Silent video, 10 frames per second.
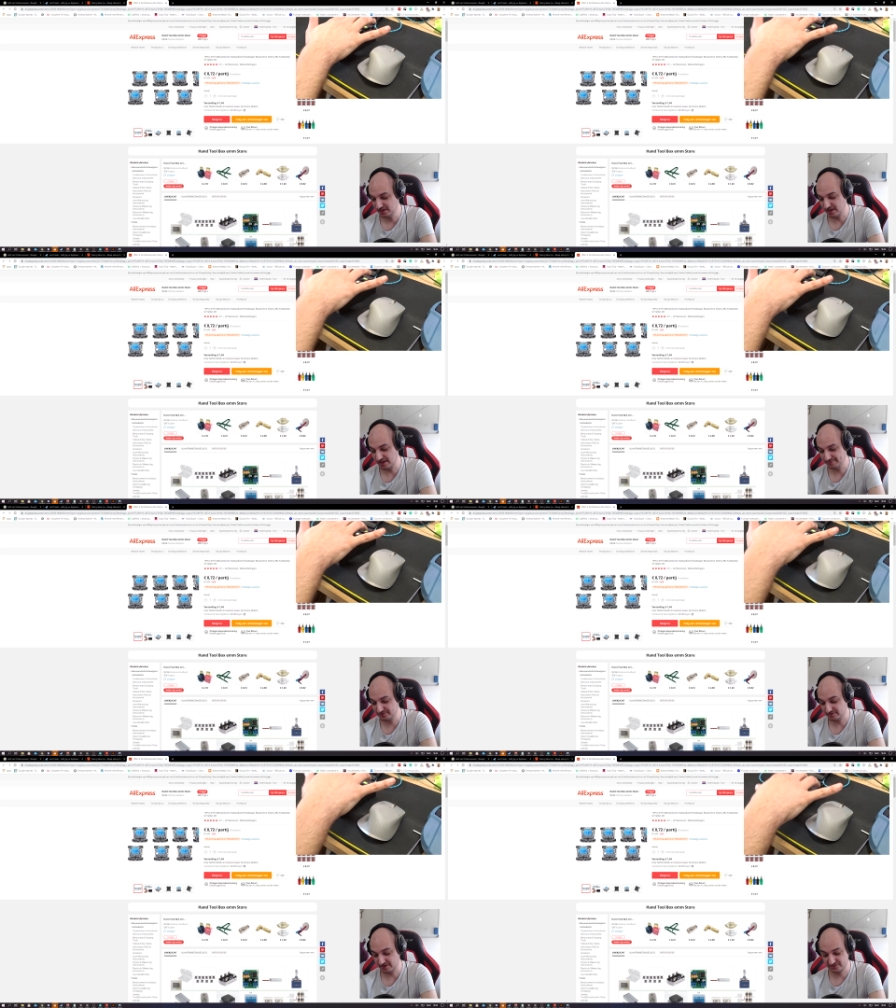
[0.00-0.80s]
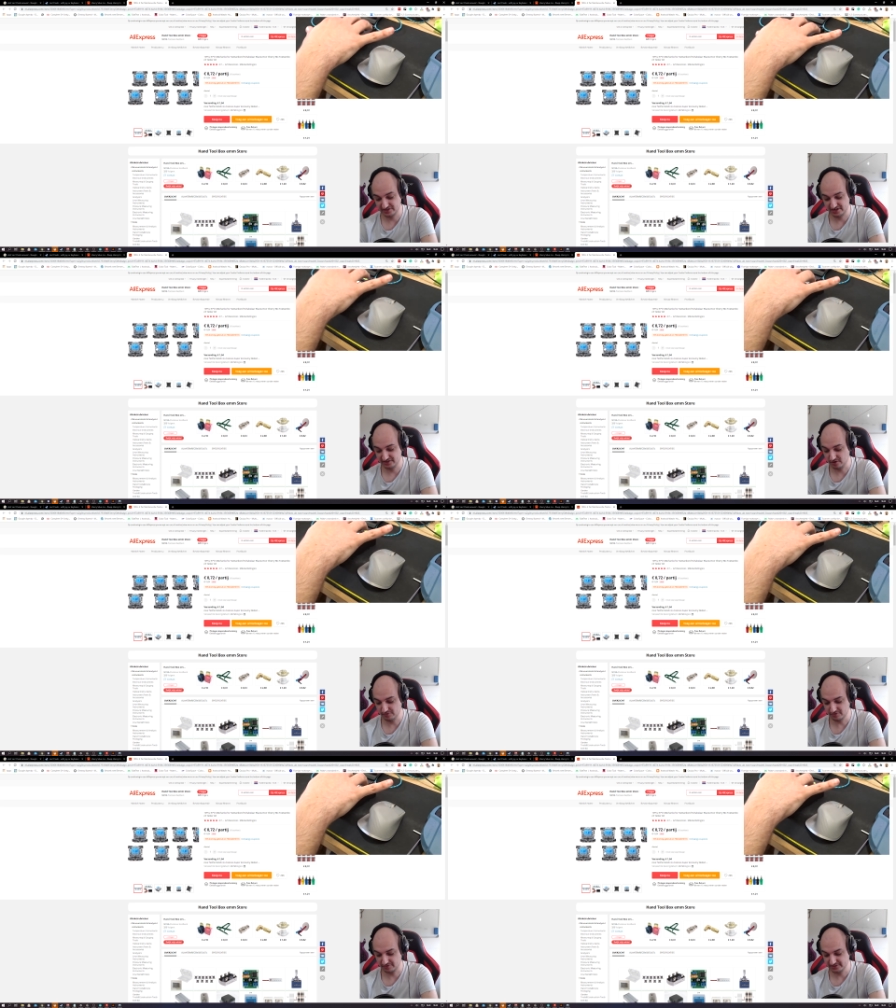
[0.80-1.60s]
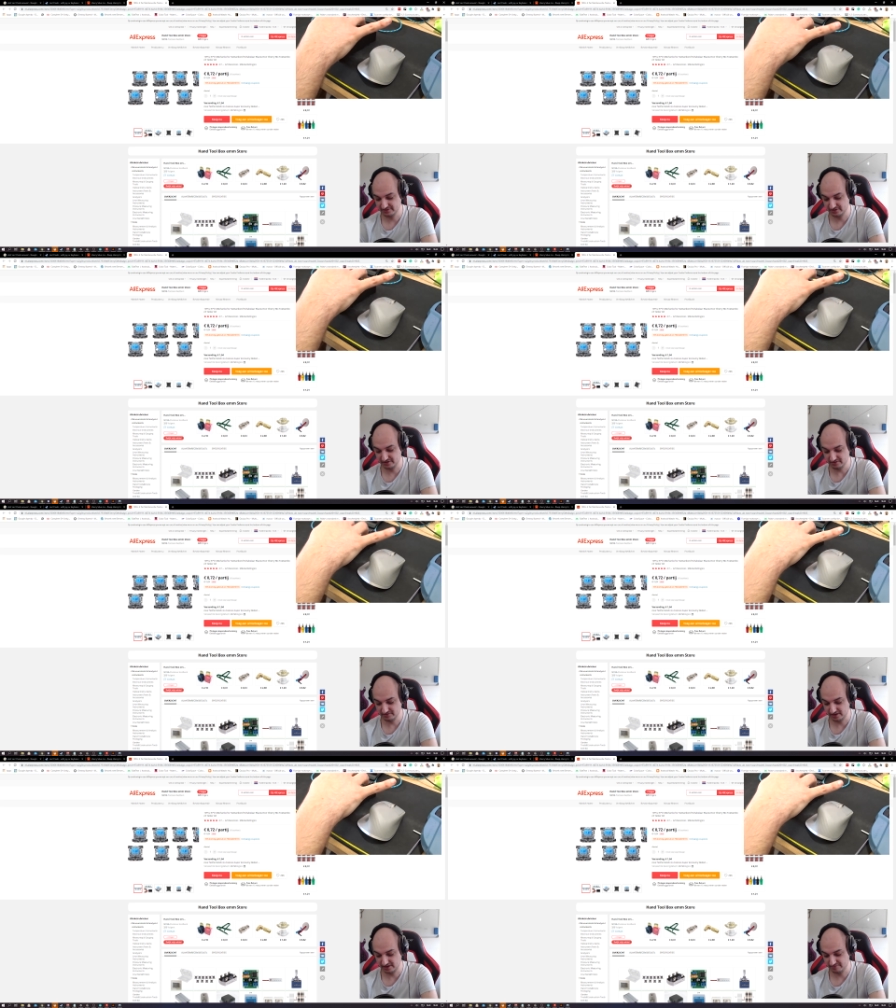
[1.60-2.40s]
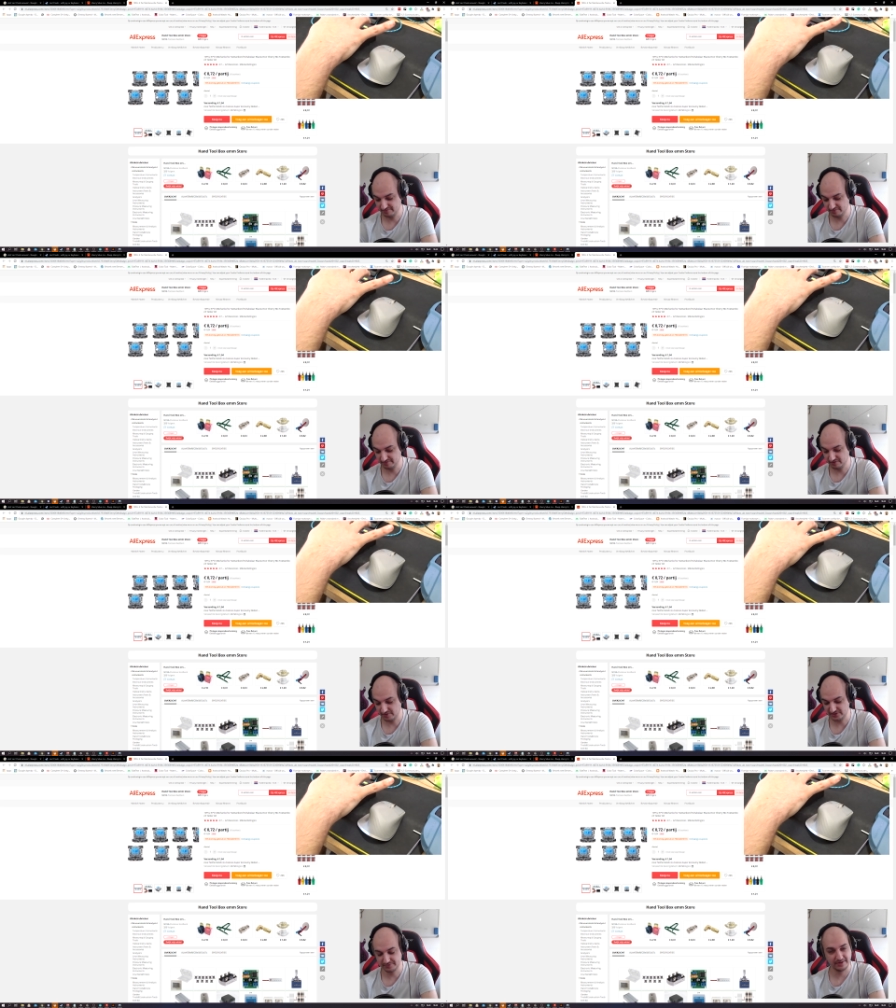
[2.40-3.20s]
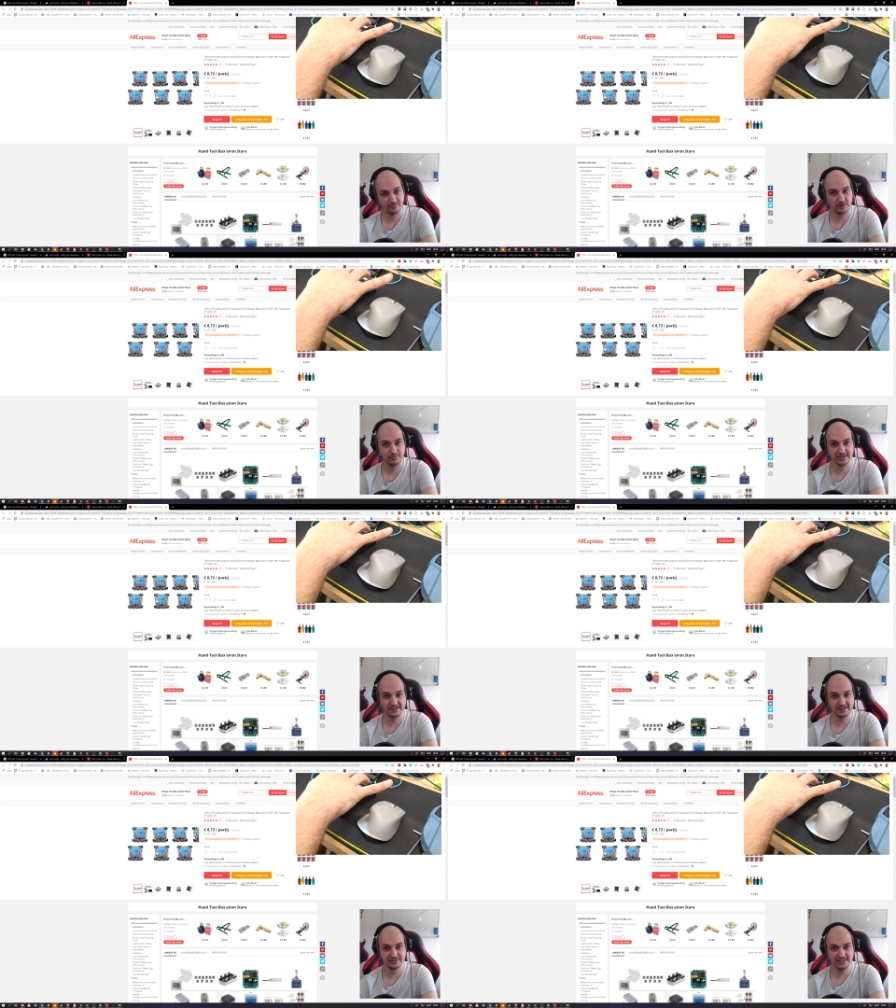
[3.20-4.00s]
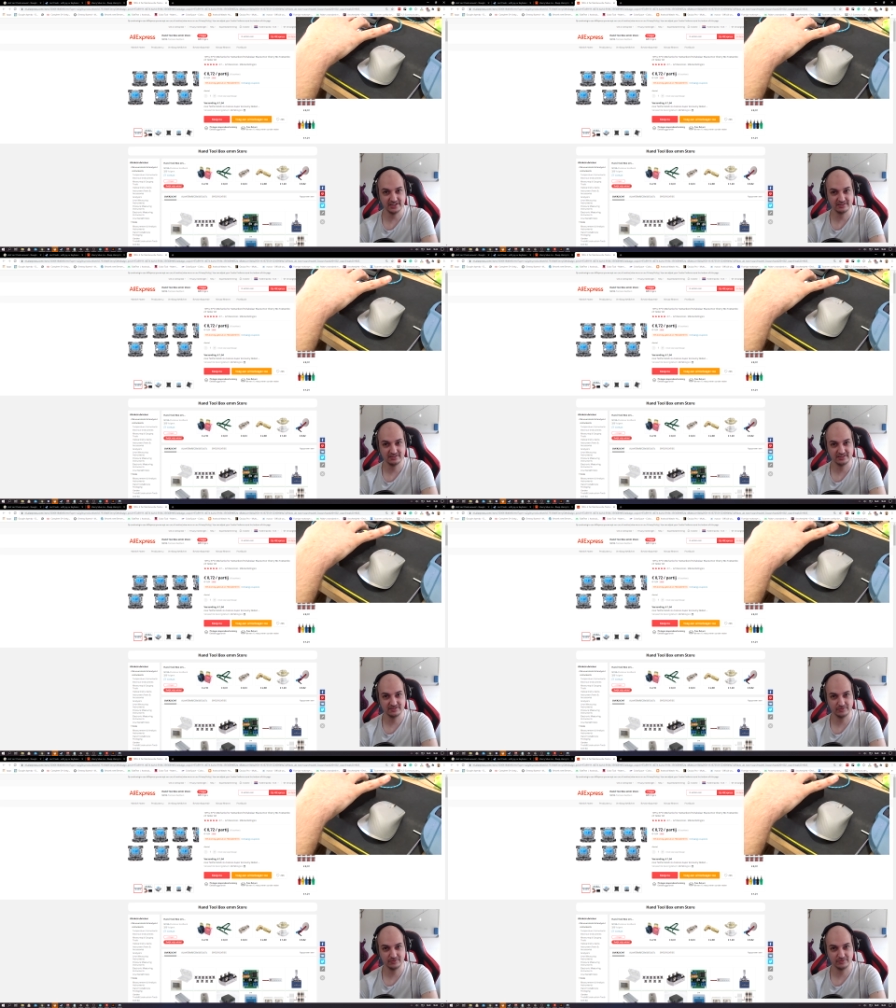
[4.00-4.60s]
Um, so I'd say go for it. You know, uh, why spend more money than is needed? This